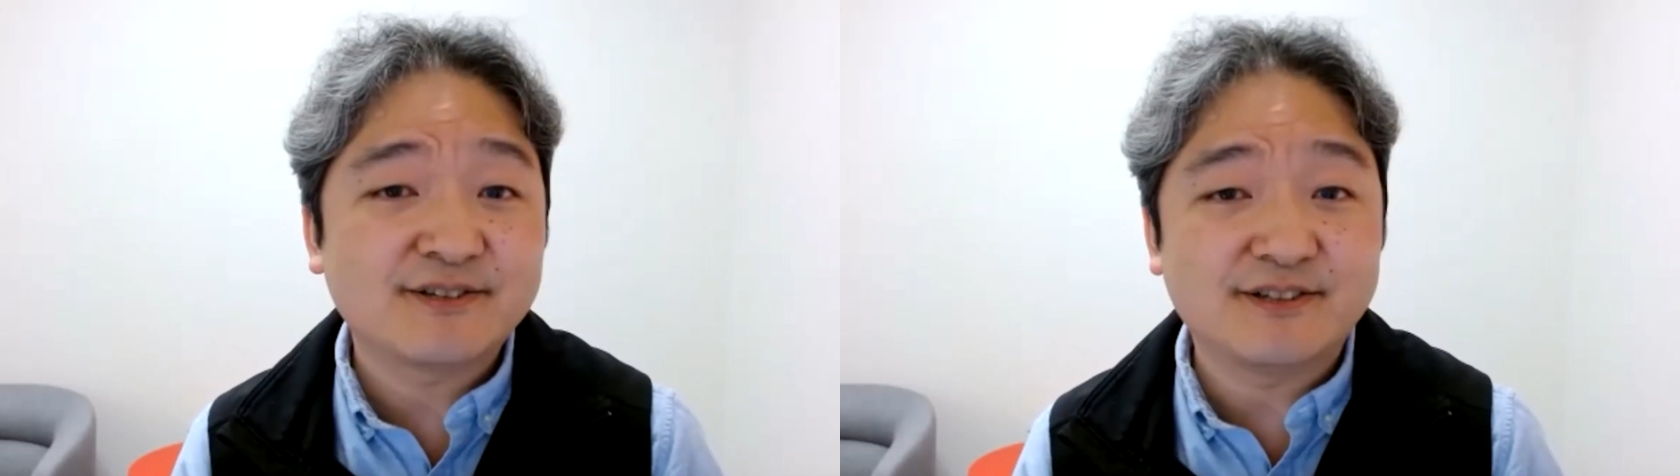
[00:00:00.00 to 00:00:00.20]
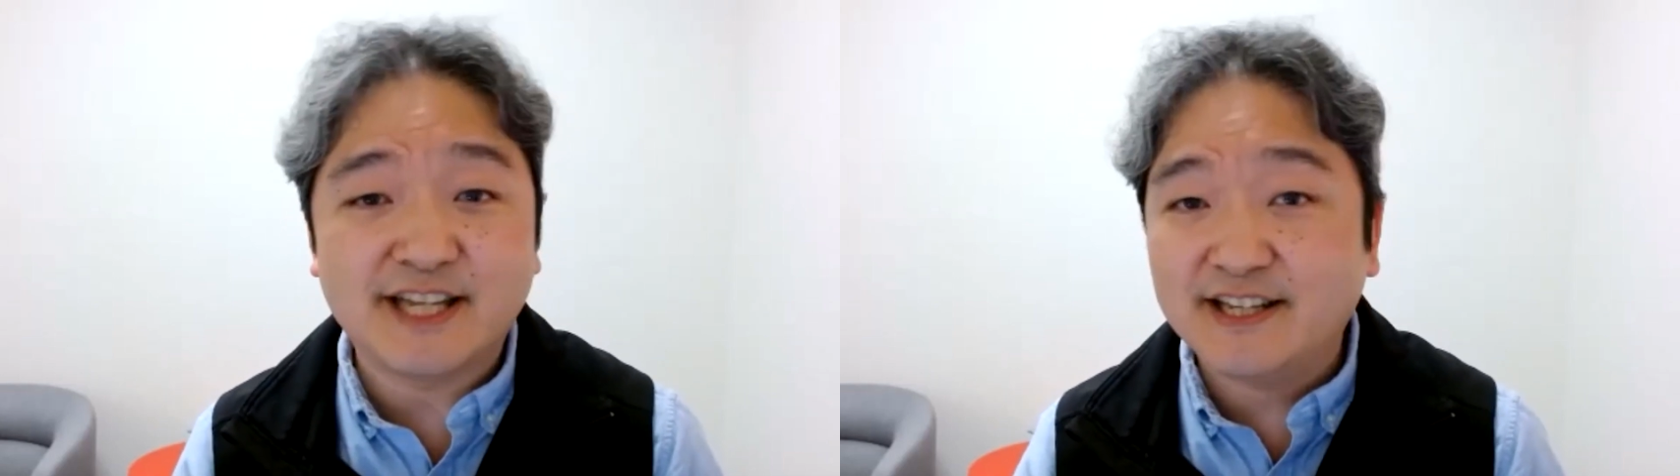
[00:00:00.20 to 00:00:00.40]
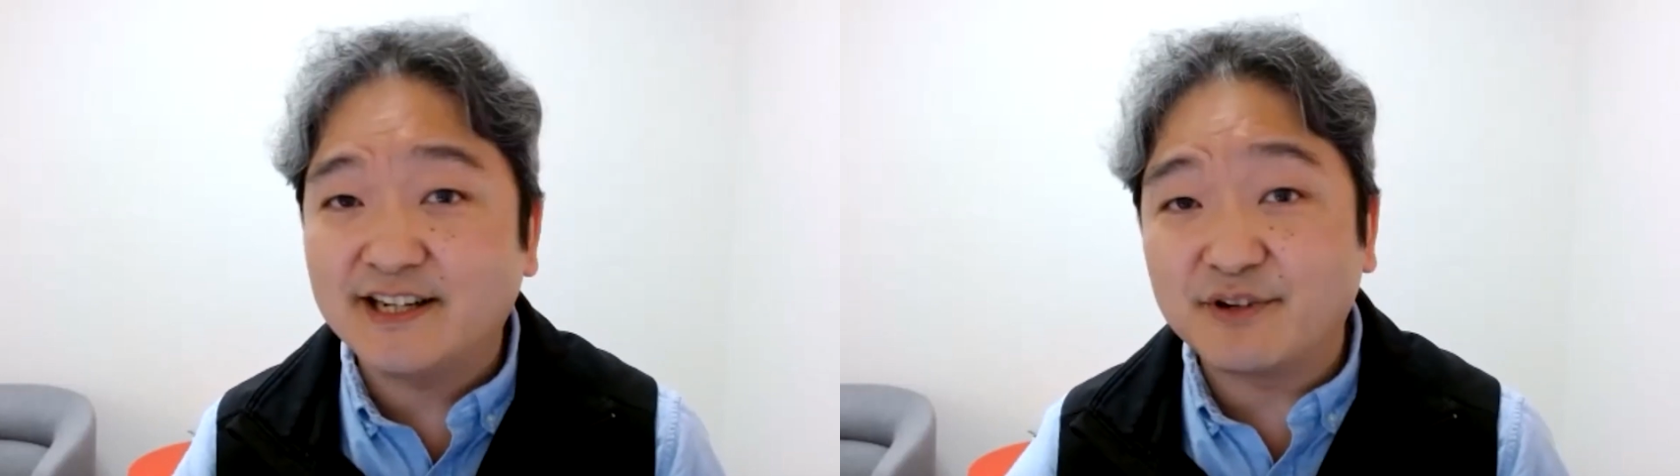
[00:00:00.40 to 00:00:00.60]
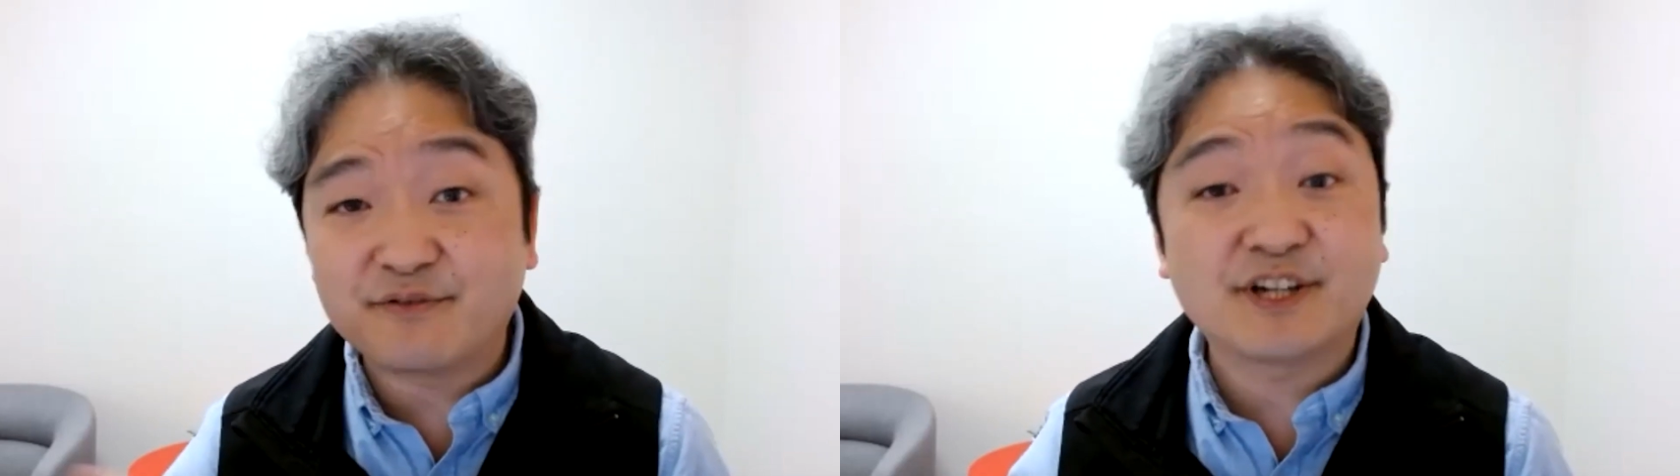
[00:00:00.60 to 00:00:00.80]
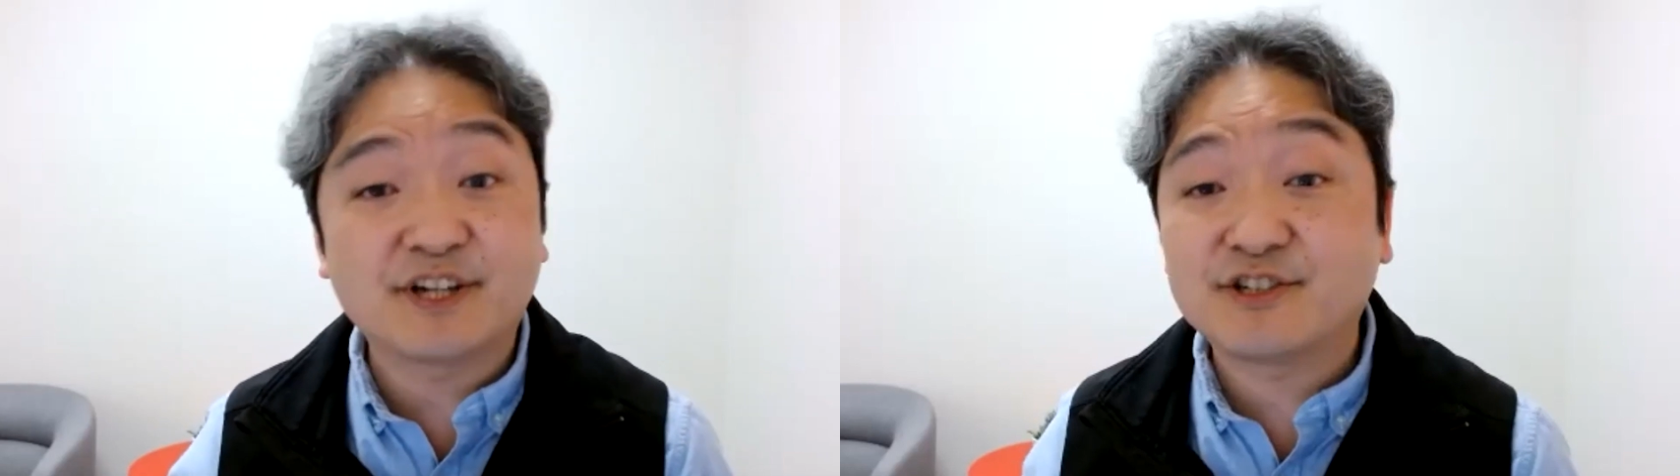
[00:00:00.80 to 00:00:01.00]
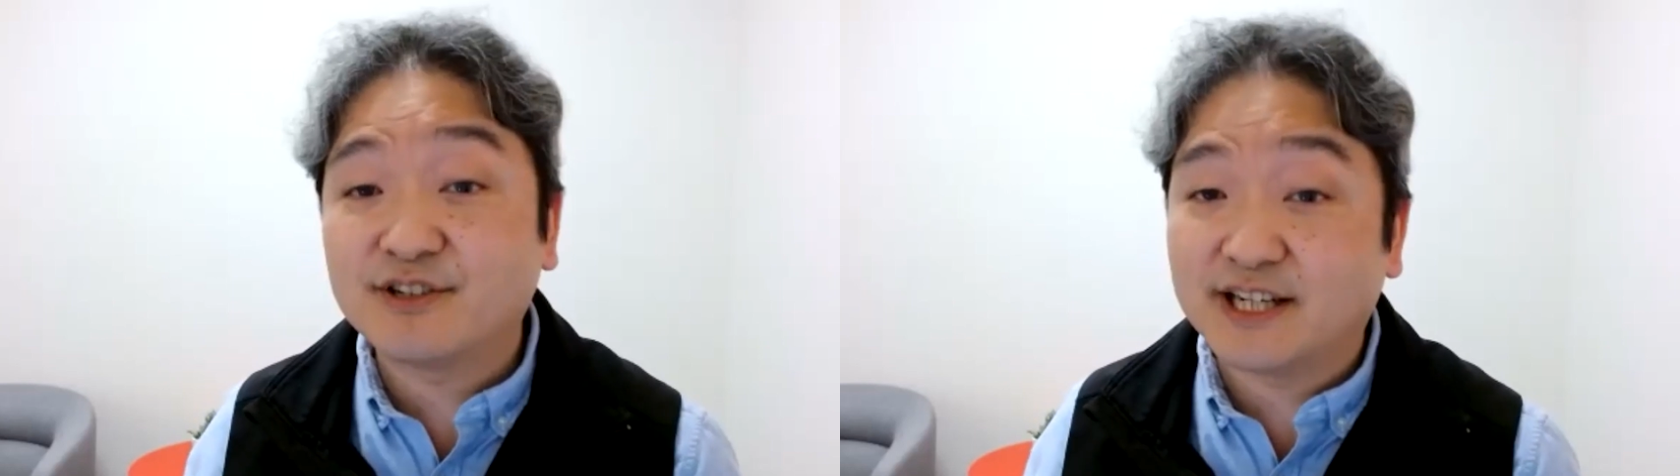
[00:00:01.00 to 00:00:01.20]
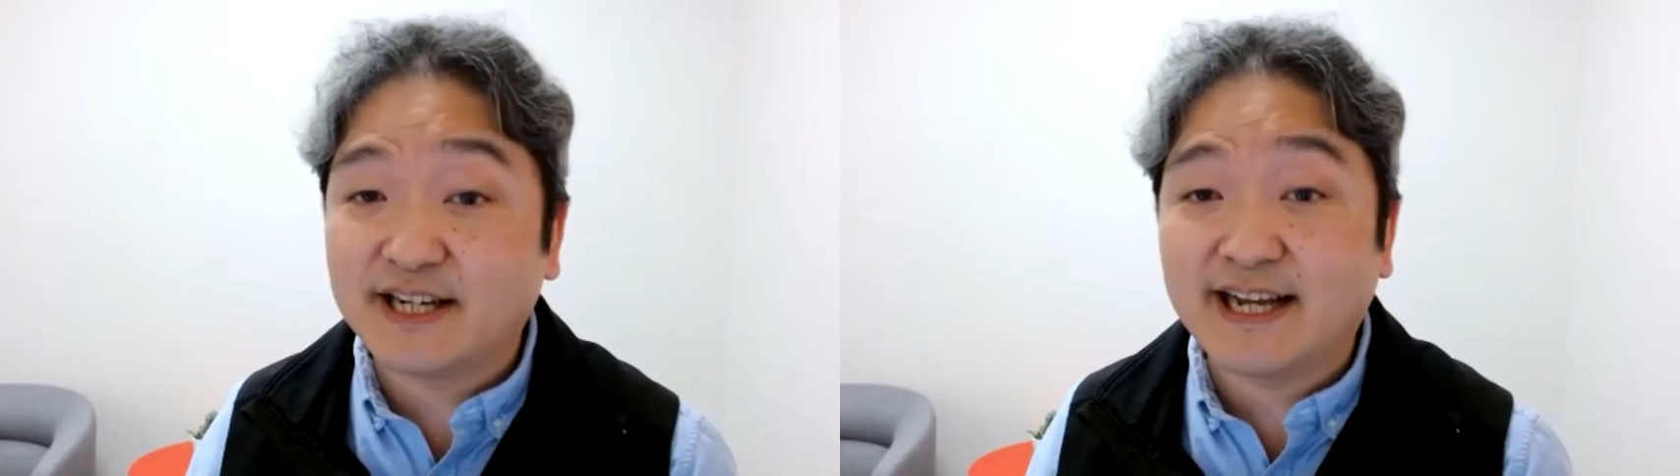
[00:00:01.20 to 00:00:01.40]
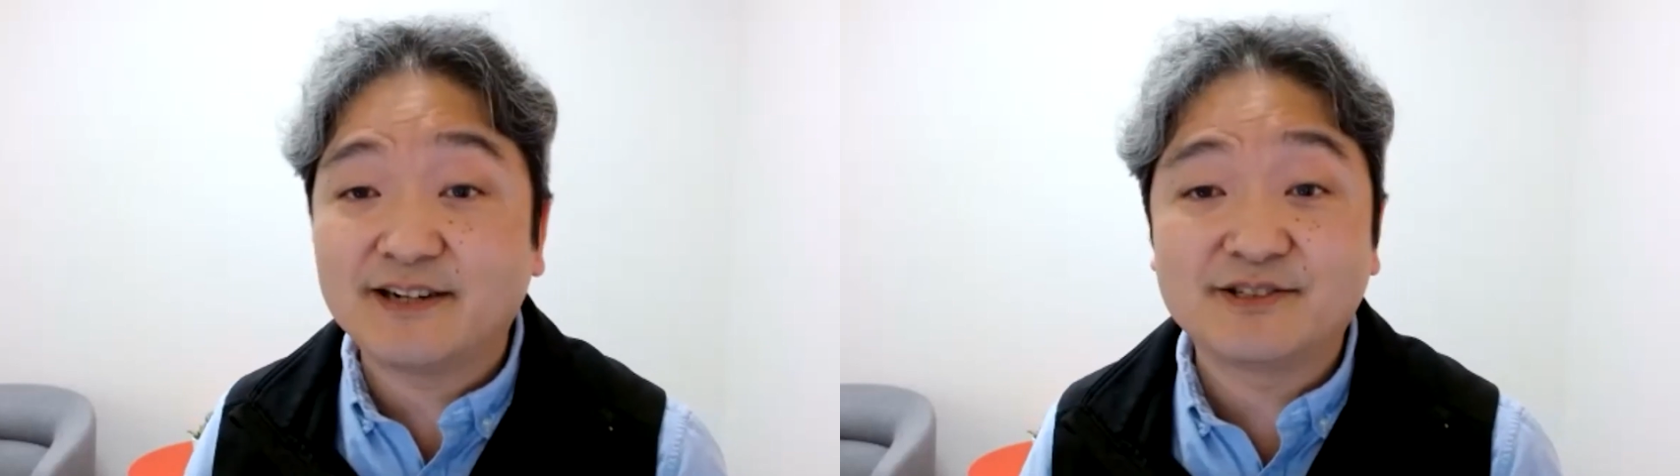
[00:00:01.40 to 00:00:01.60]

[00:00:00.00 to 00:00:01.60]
Do they need a refresher on how